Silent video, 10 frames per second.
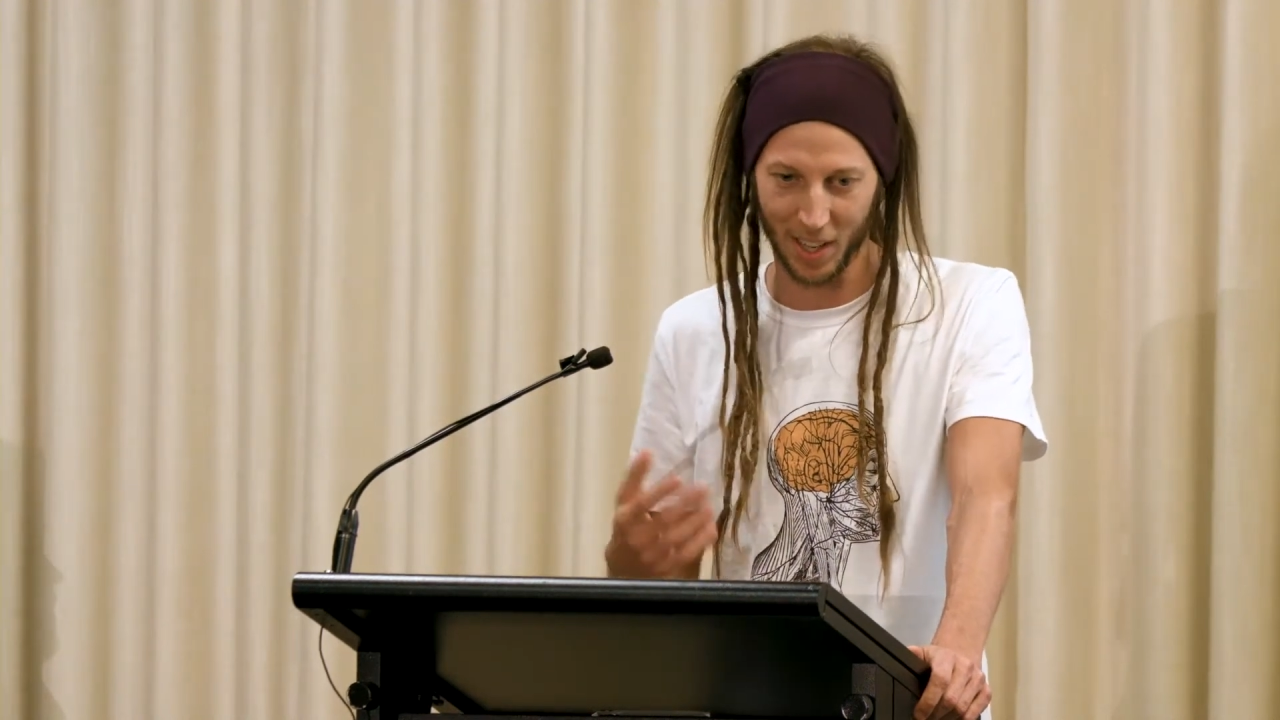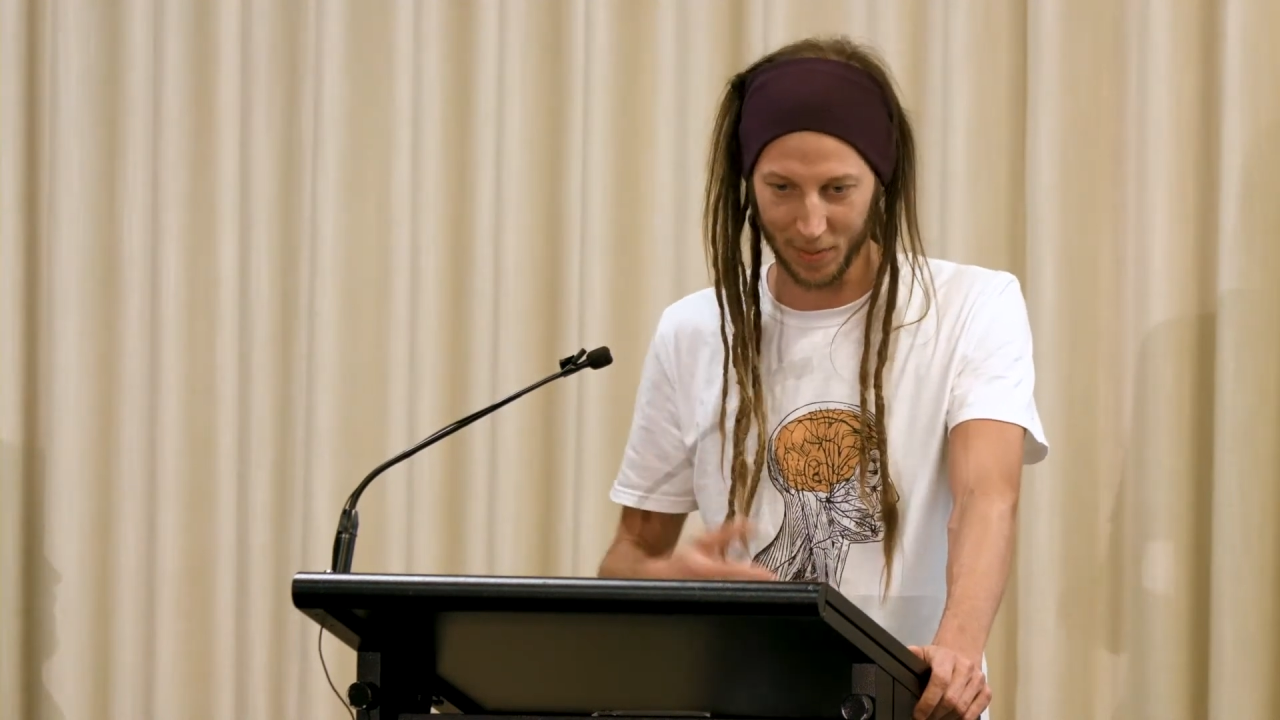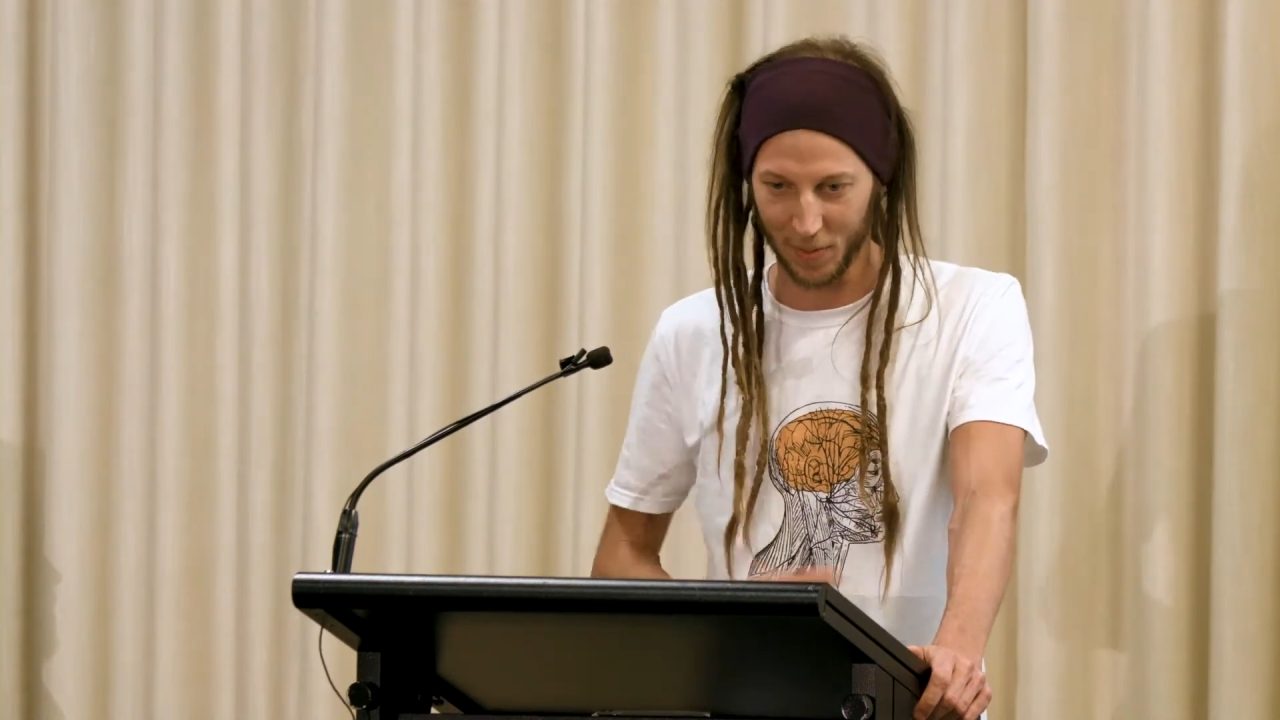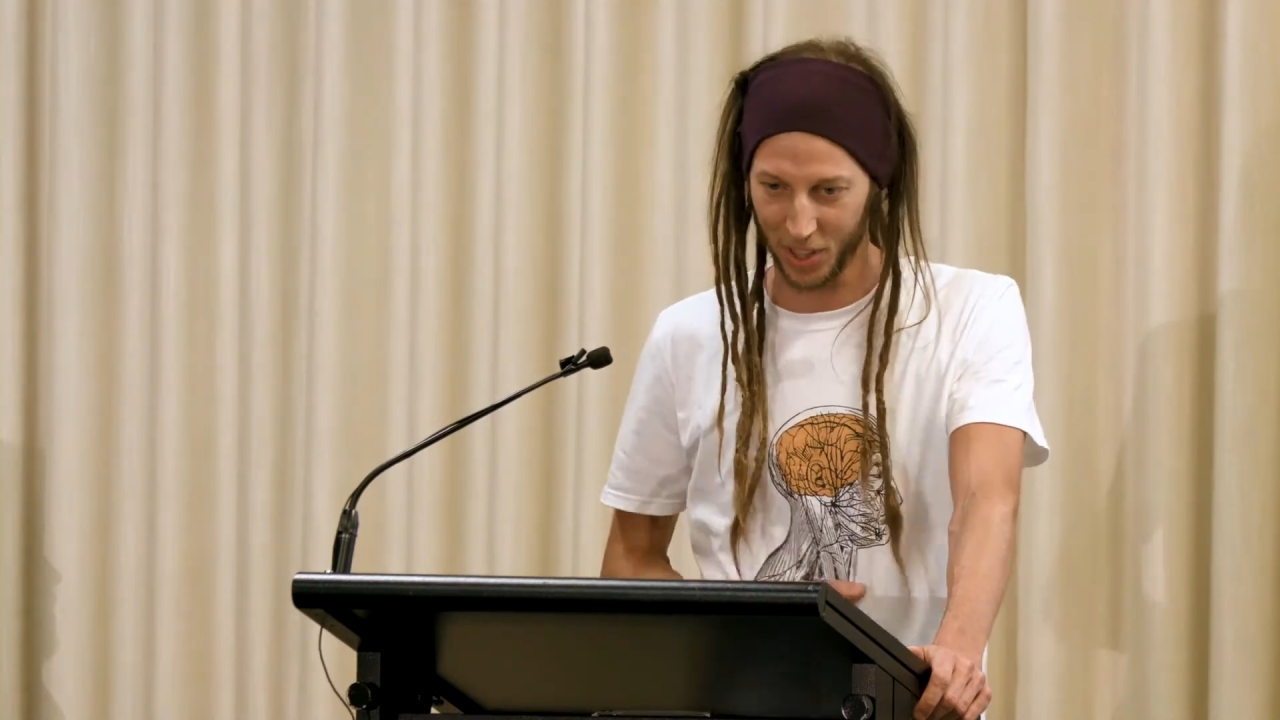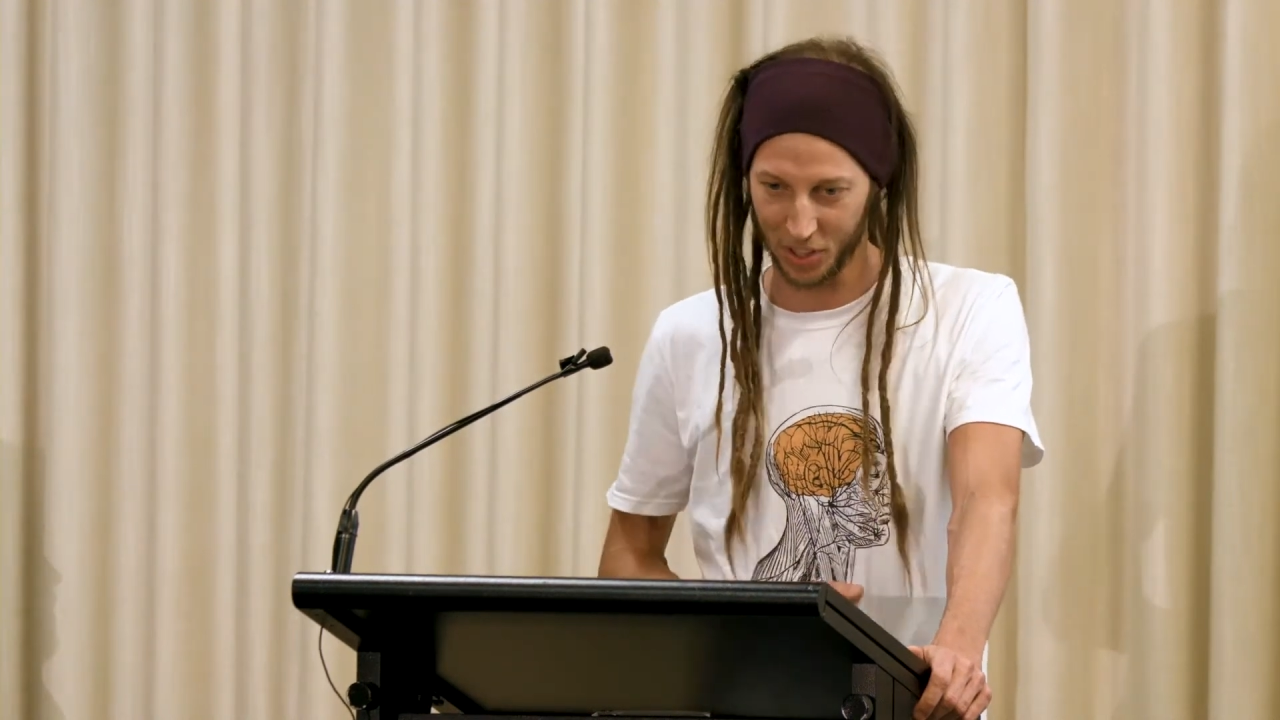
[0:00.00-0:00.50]

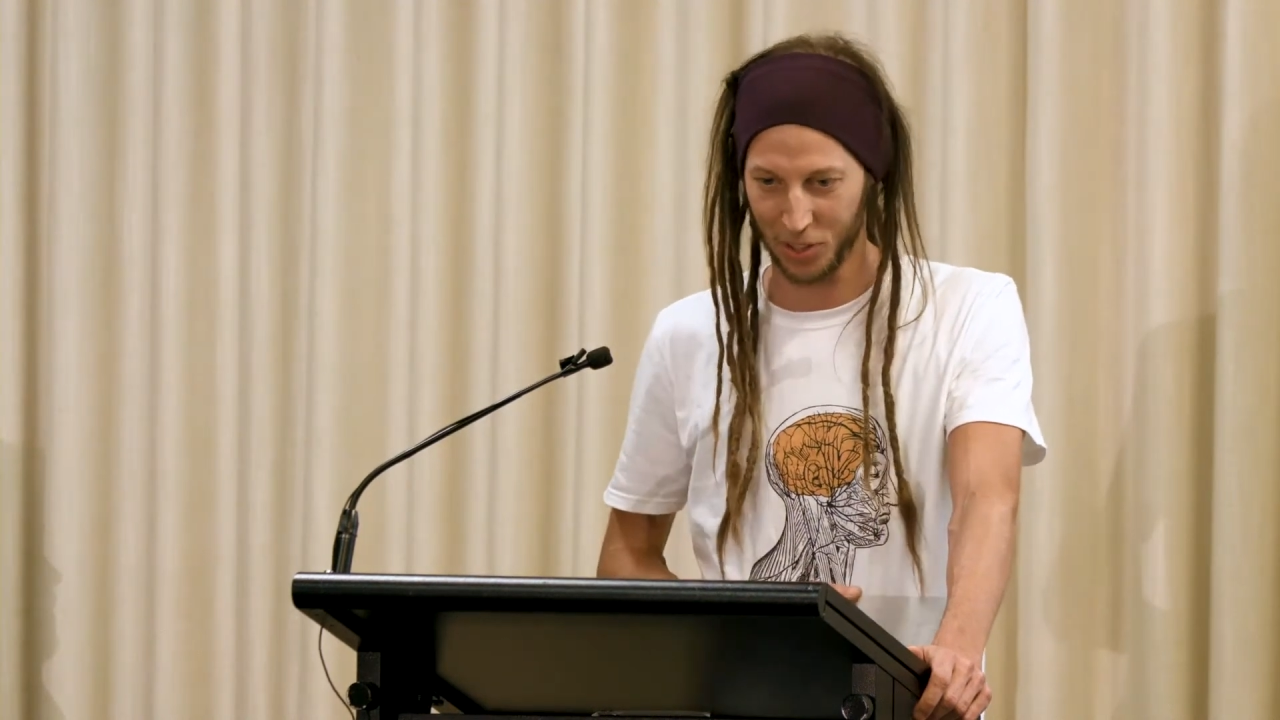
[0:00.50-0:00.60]
I just